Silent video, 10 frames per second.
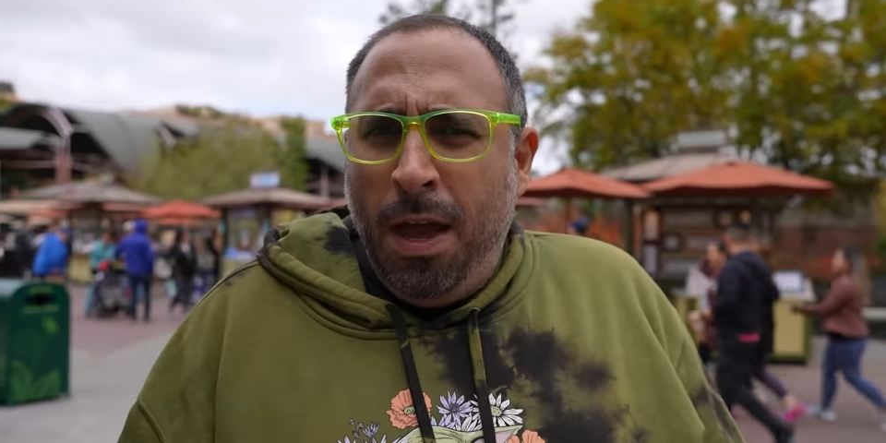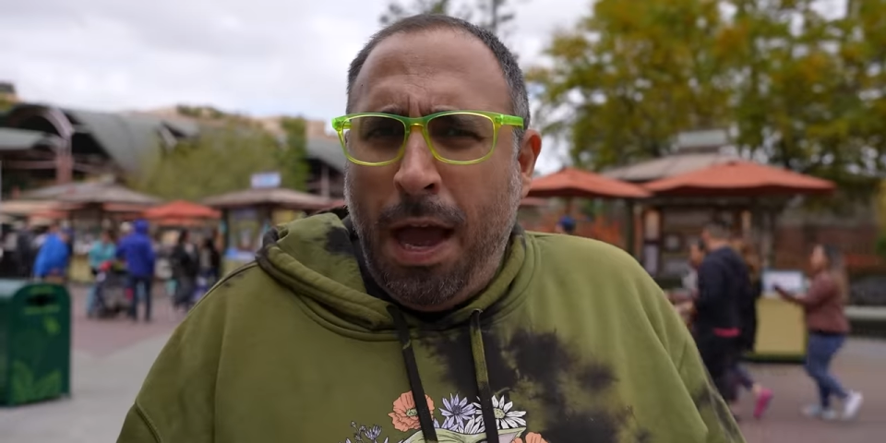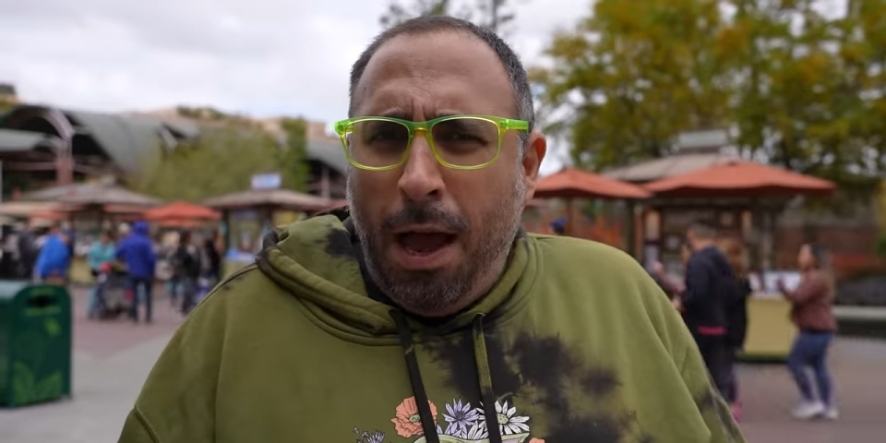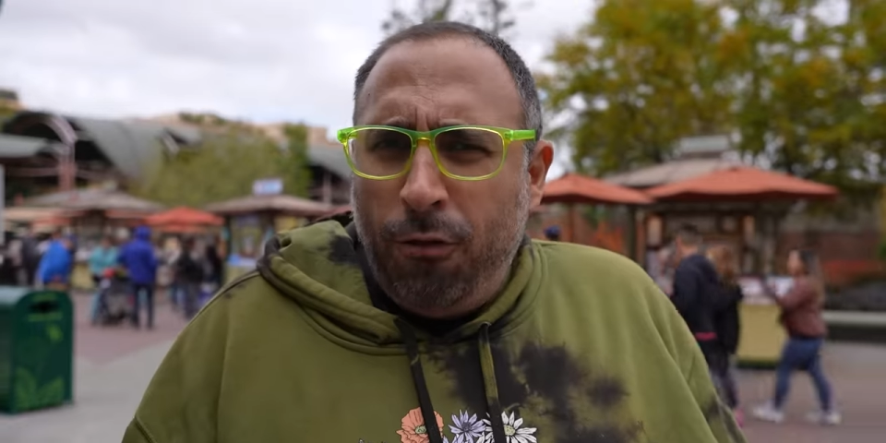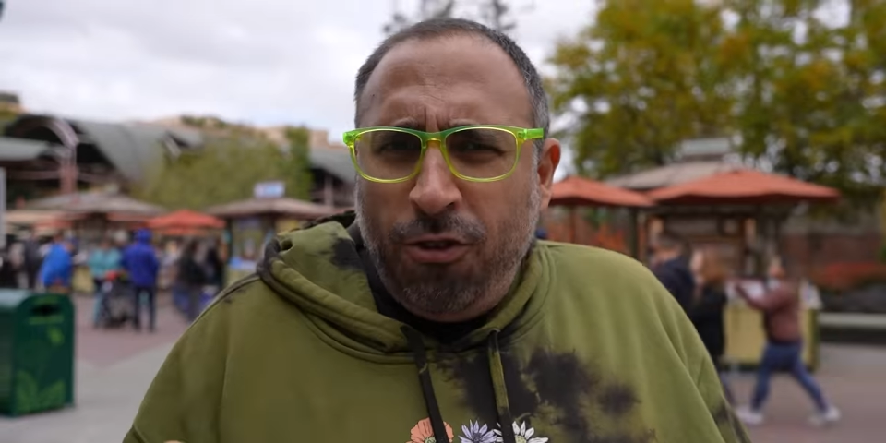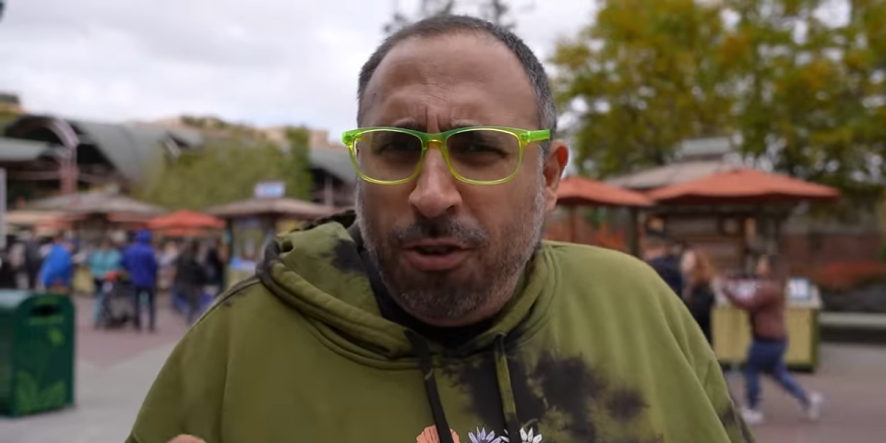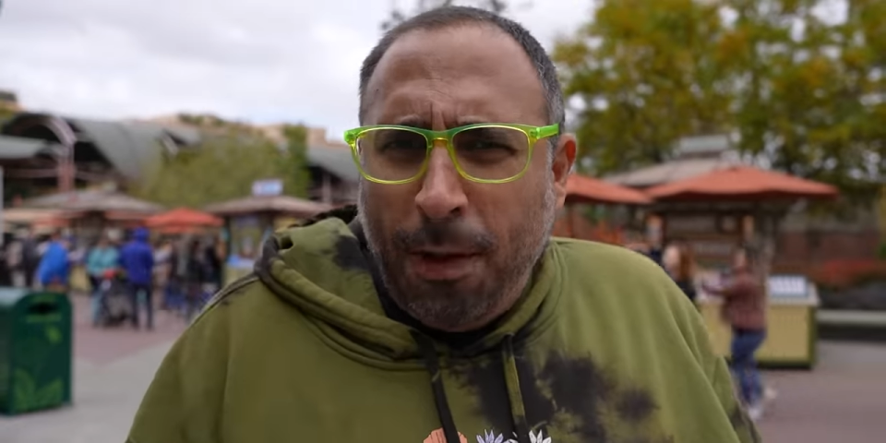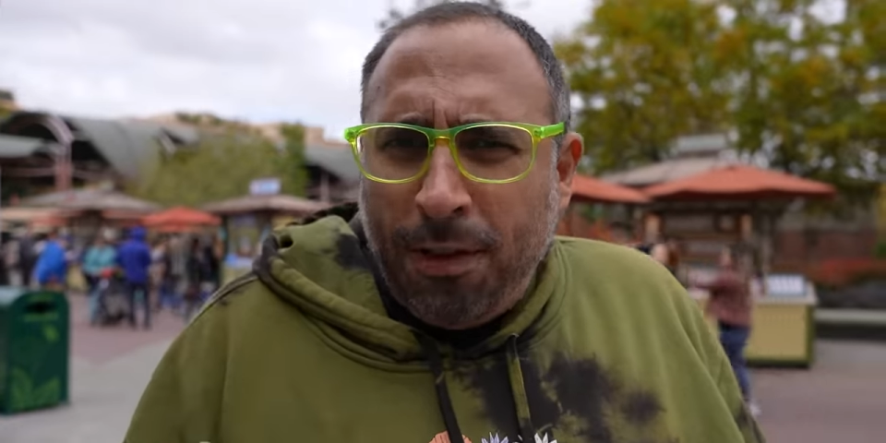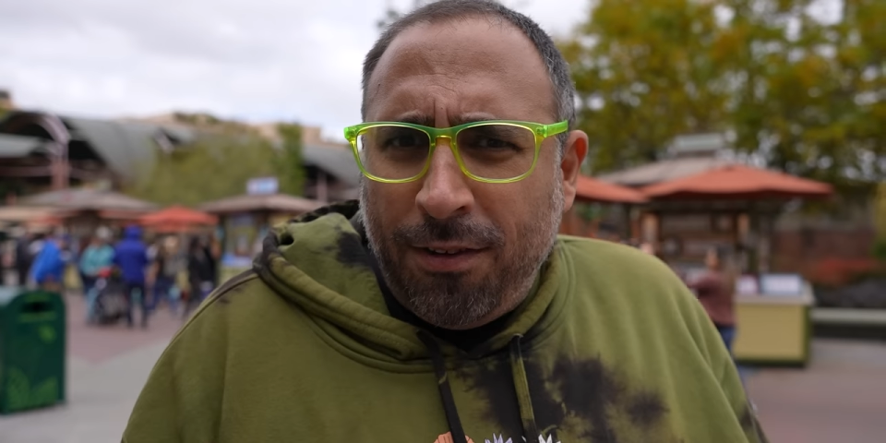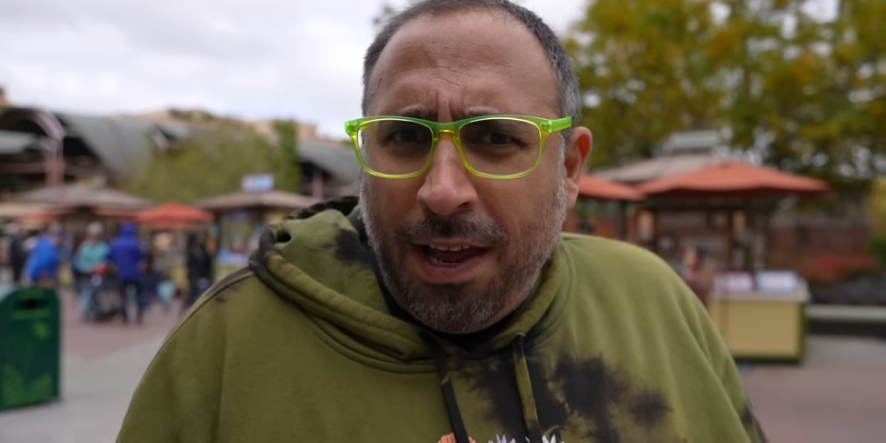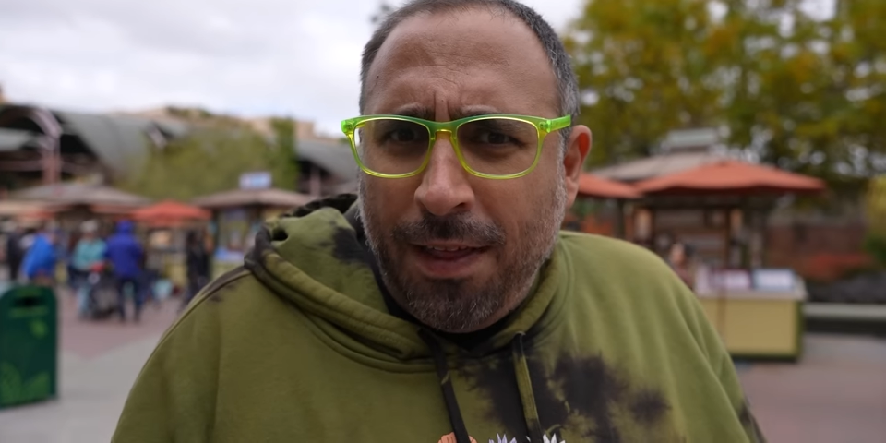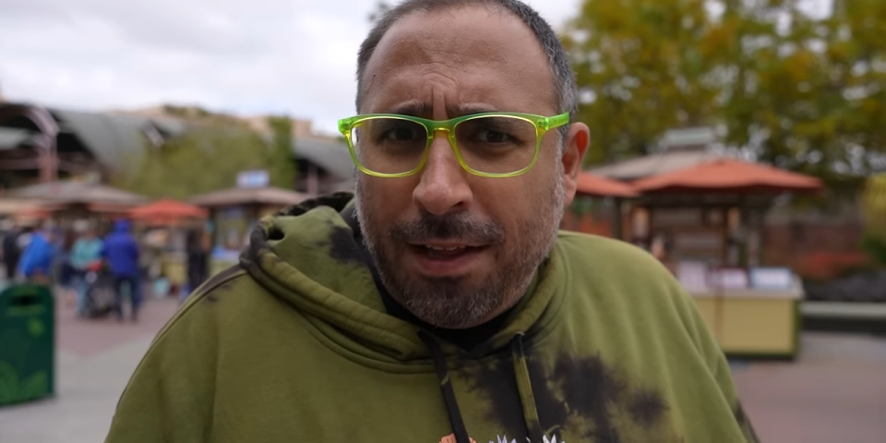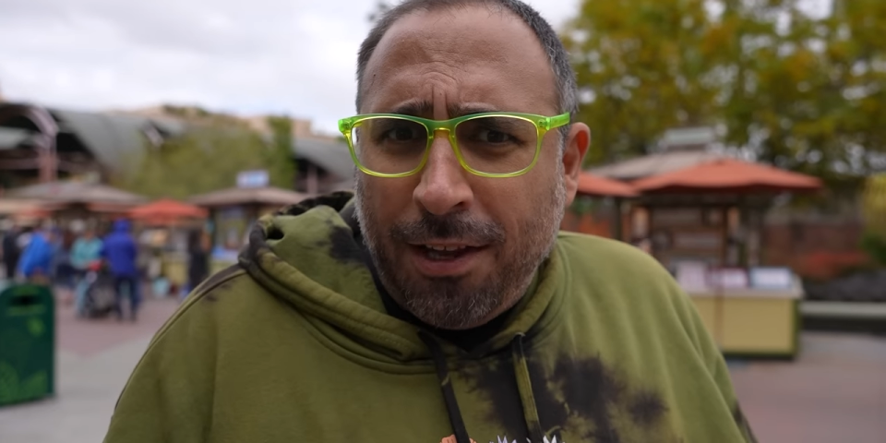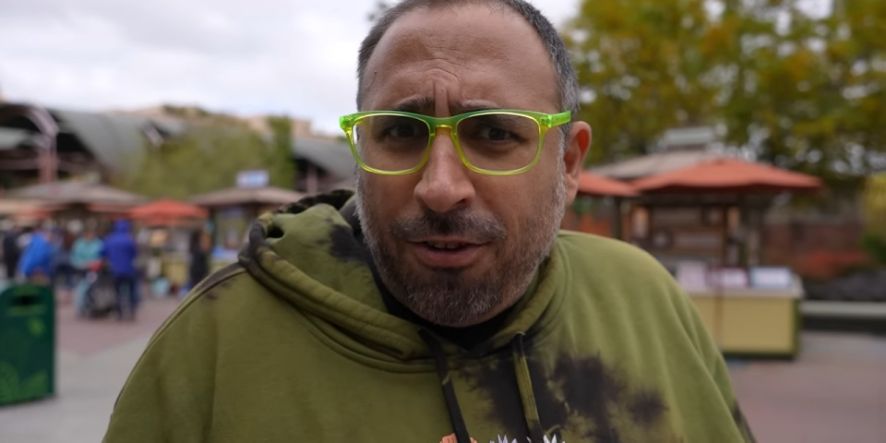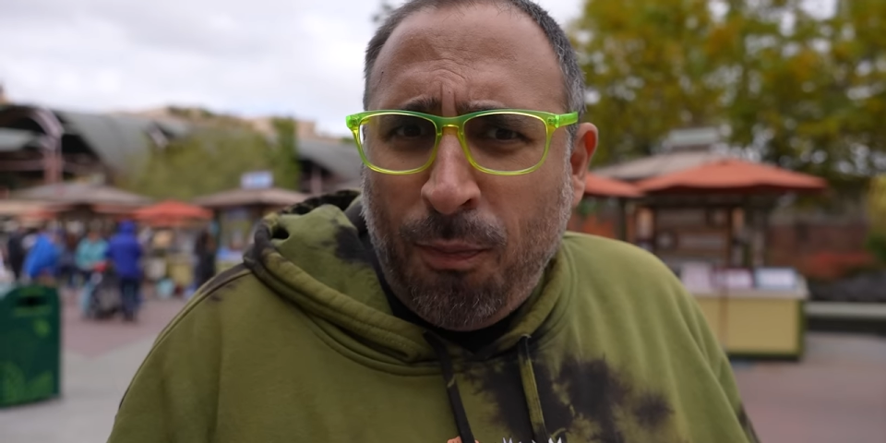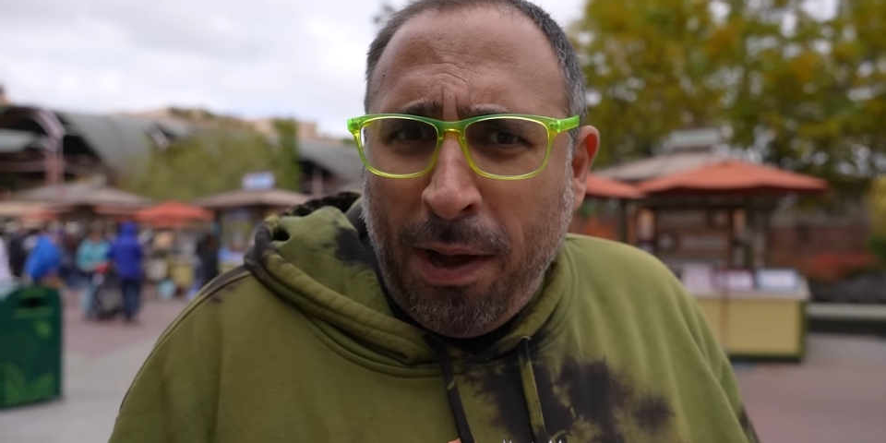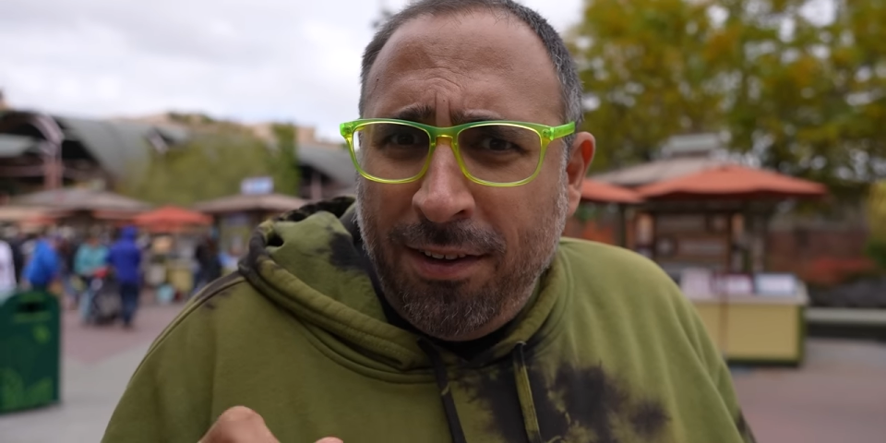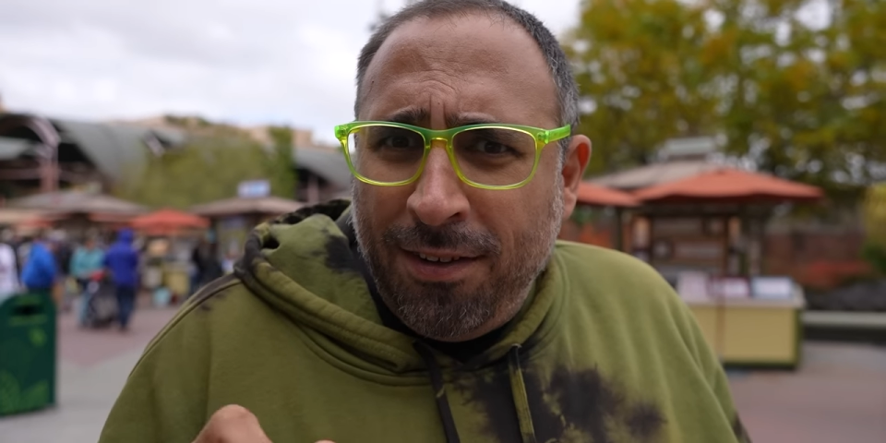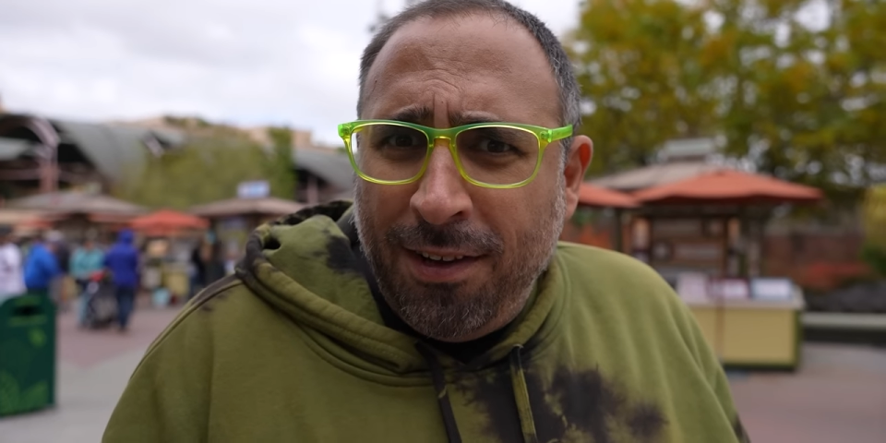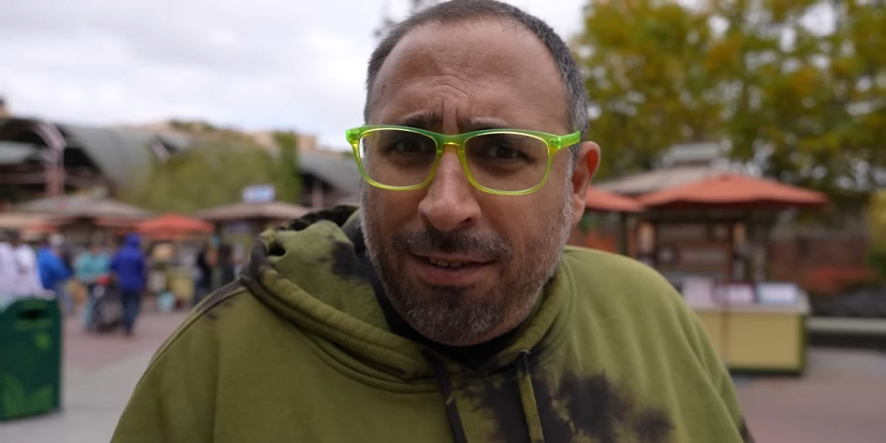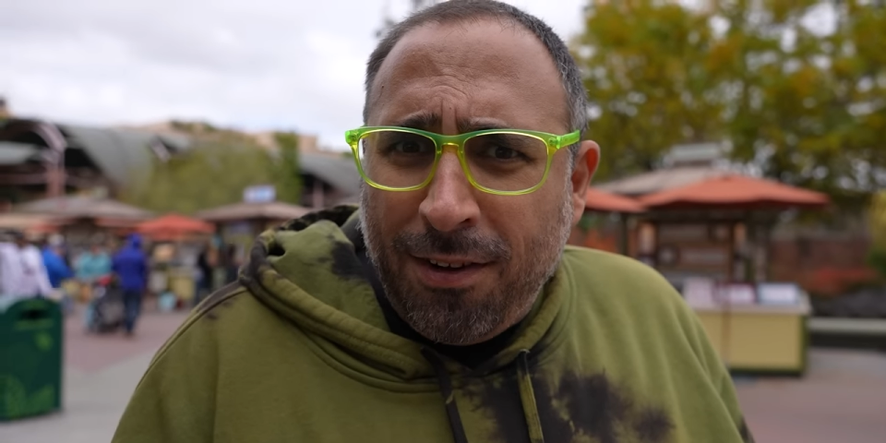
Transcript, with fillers: I was just about to say that the spices